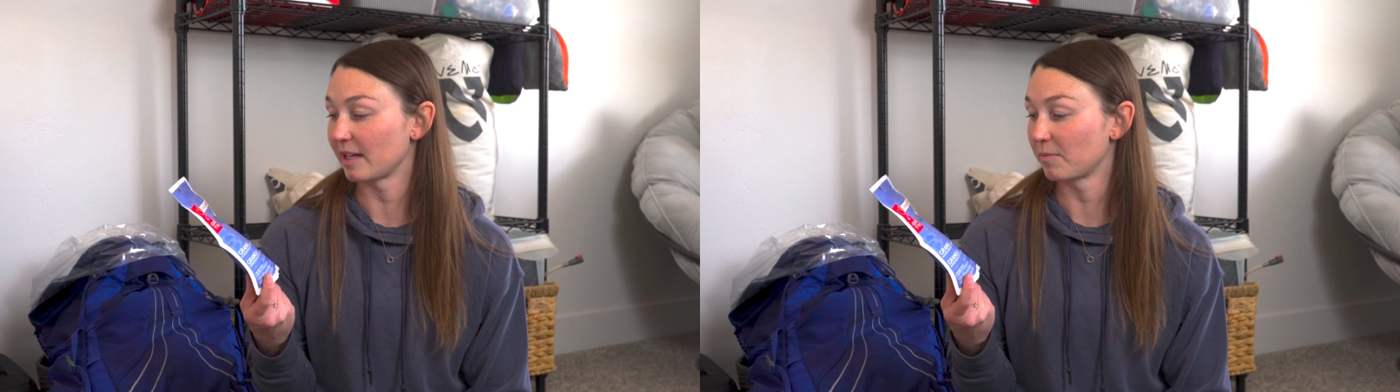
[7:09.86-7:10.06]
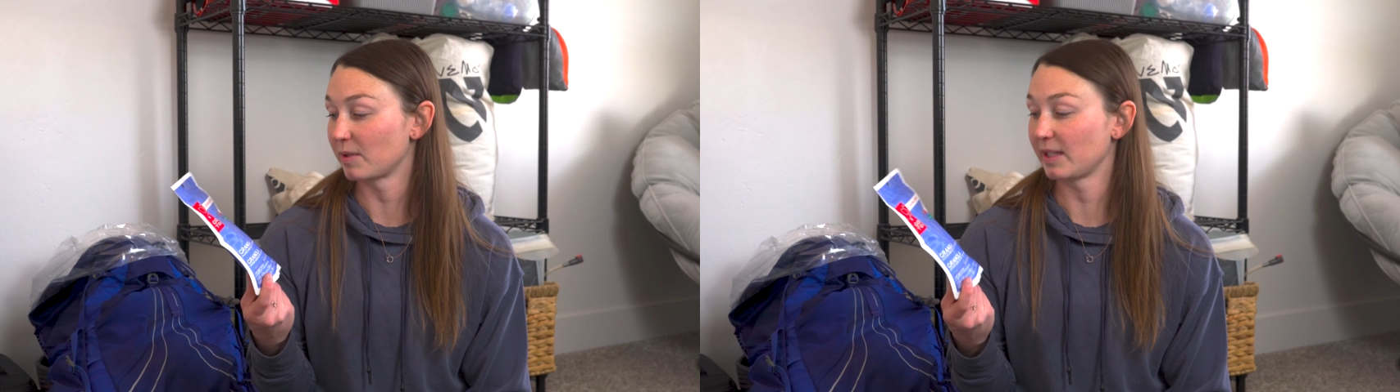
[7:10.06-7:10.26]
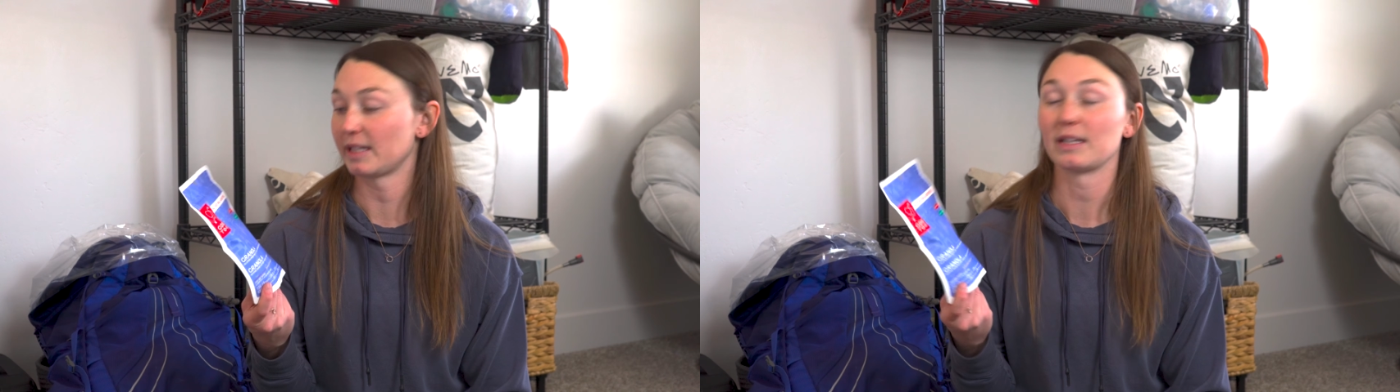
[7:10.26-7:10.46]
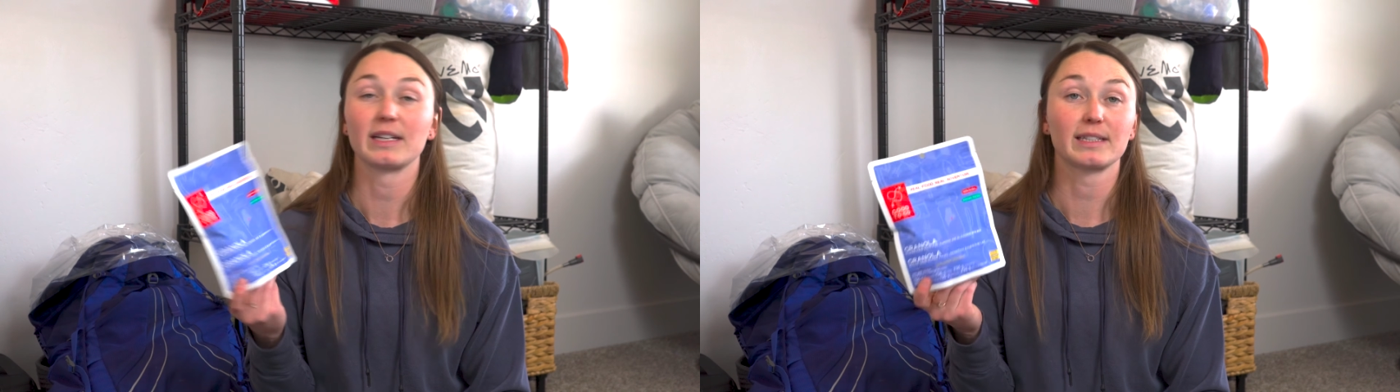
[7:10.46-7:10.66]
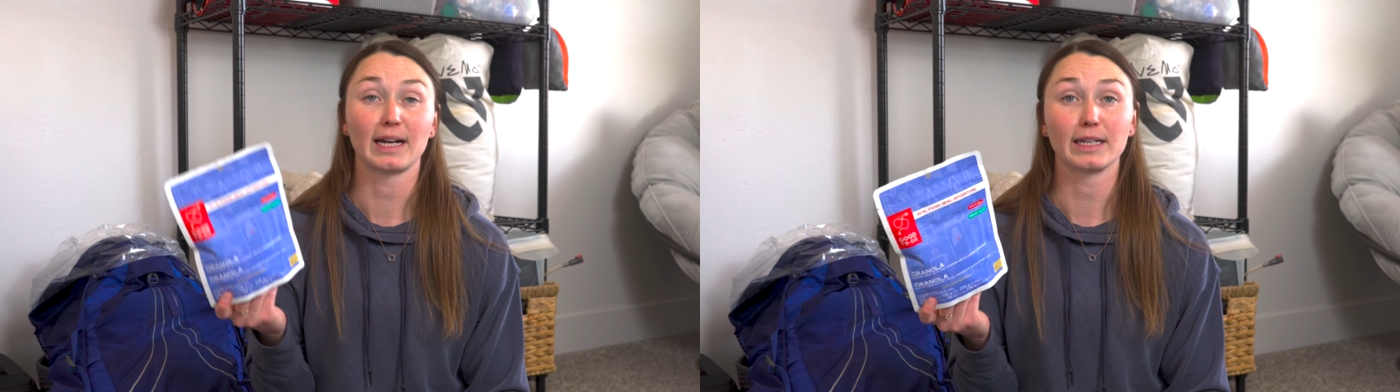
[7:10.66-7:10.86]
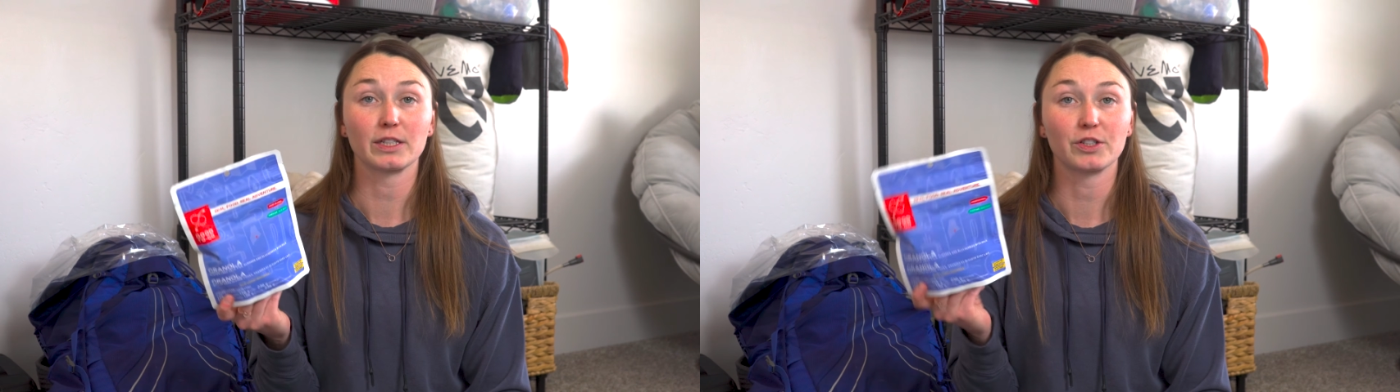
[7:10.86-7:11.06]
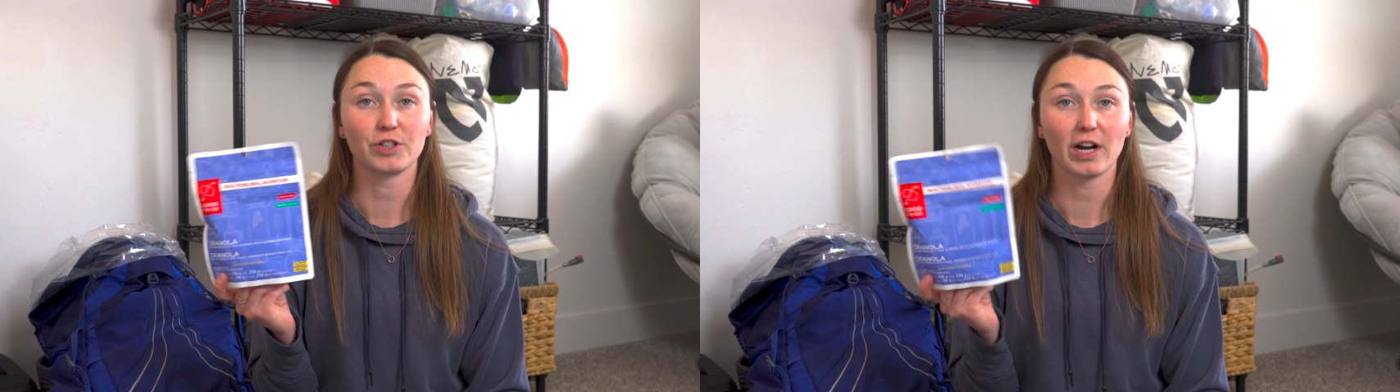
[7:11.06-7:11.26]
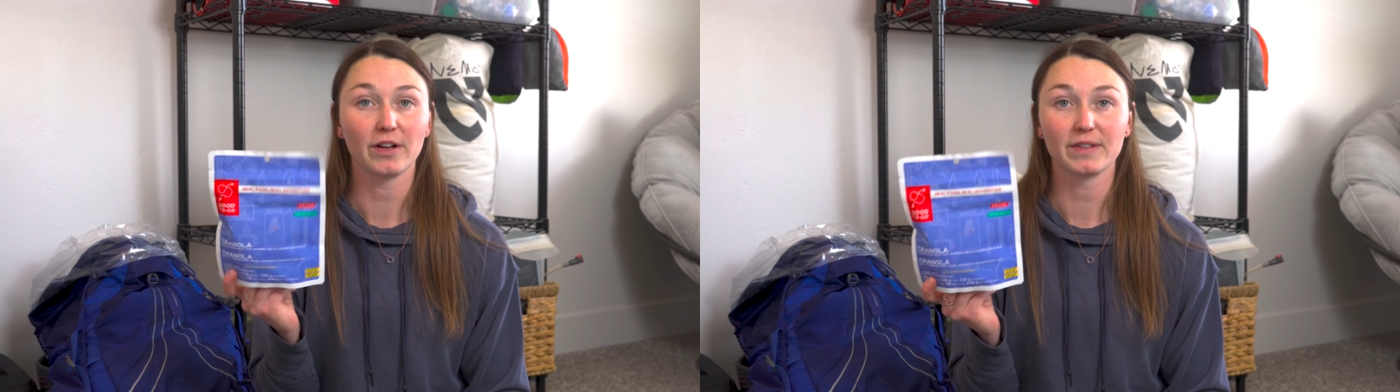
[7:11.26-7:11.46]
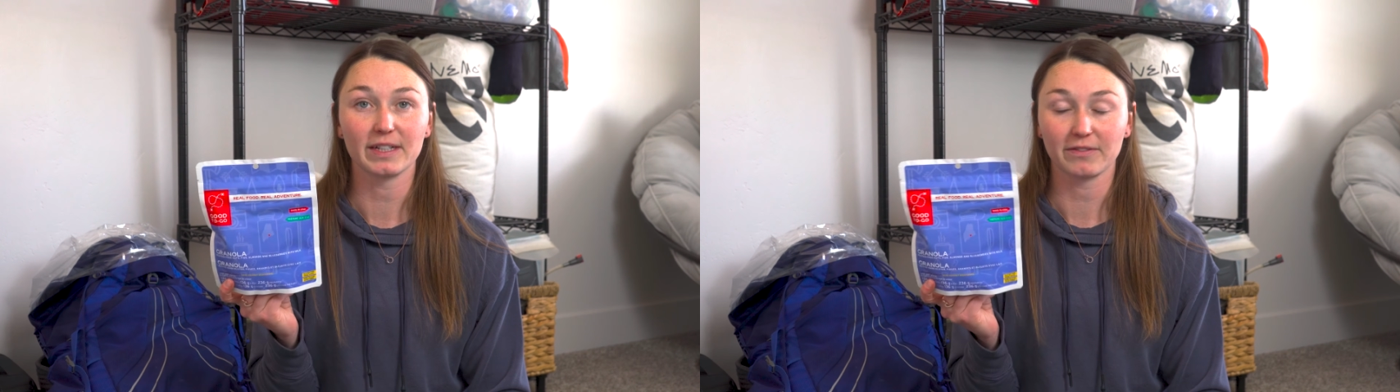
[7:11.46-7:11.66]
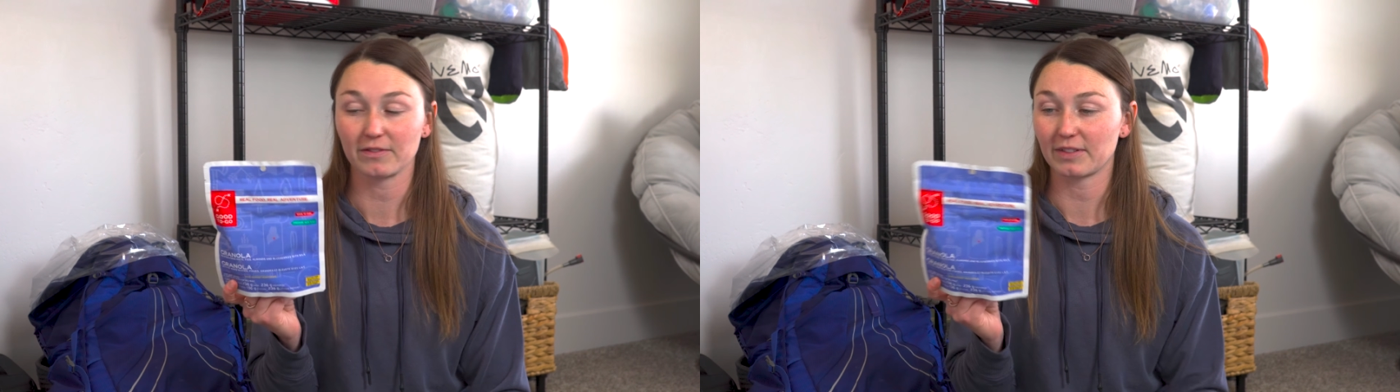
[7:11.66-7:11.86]
I'm really excited to try all the
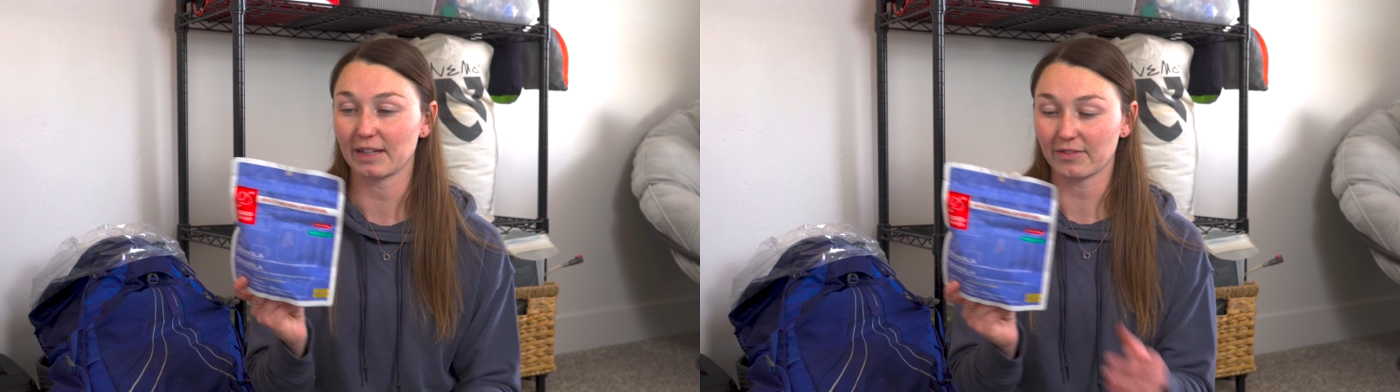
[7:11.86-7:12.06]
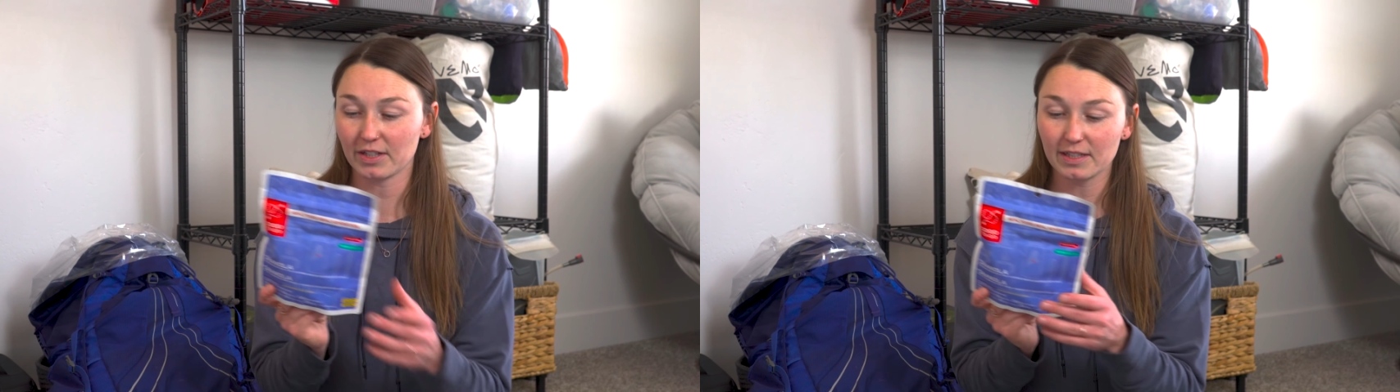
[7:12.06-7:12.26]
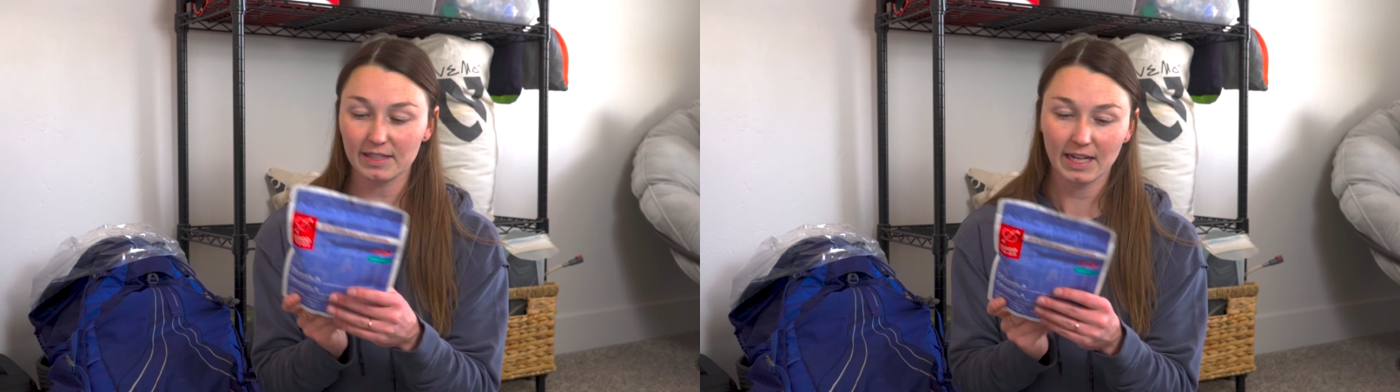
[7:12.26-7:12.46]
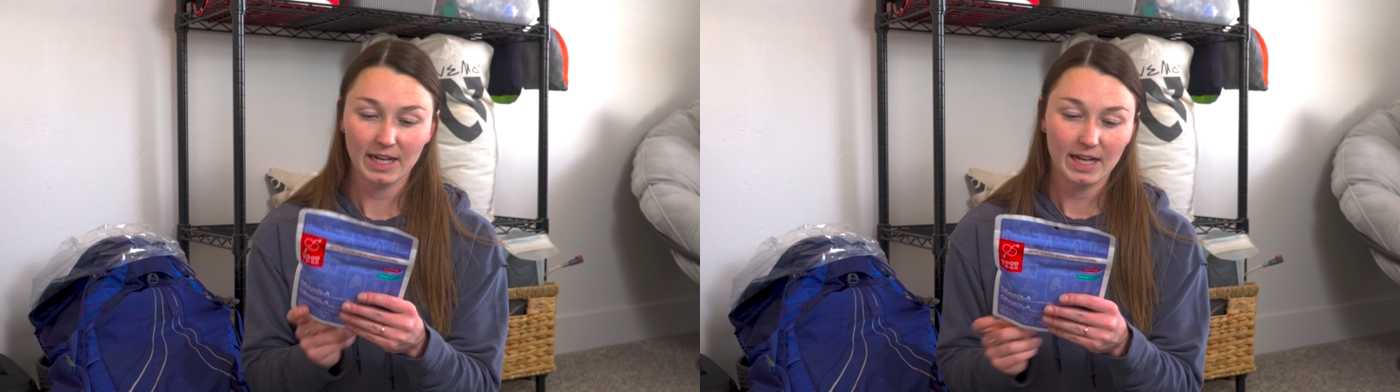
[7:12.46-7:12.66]
different flavors.